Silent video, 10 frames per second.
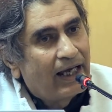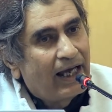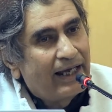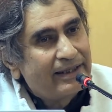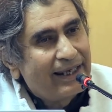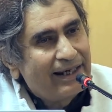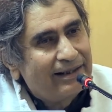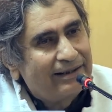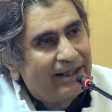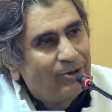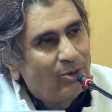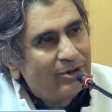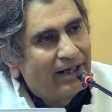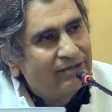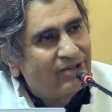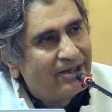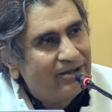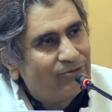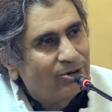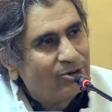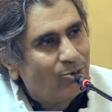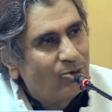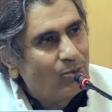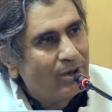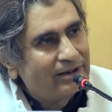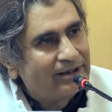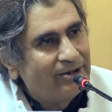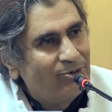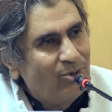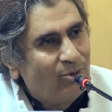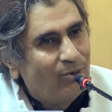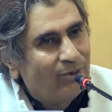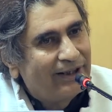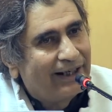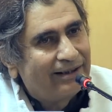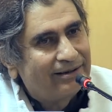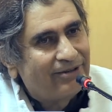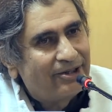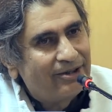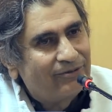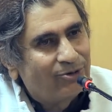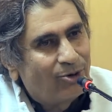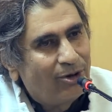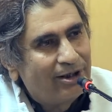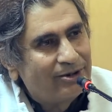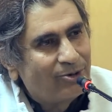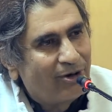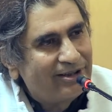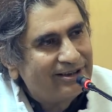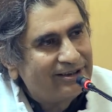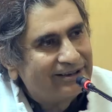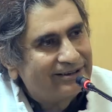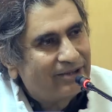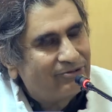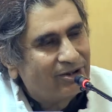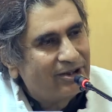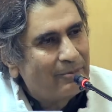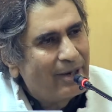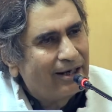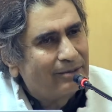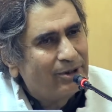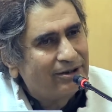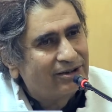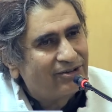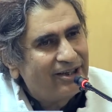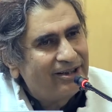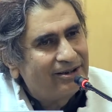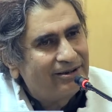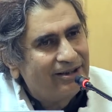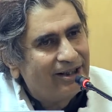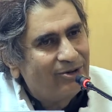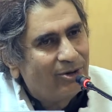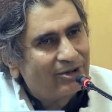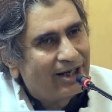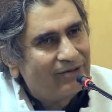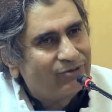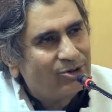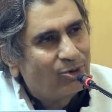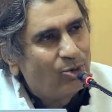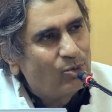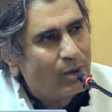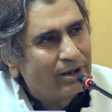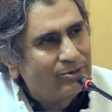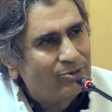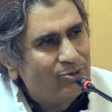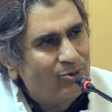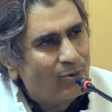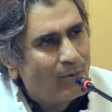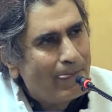I think they don't get credit for the good work they do. They get credit for all the noise and etc. they make, but the credit they don't get for the good work to do.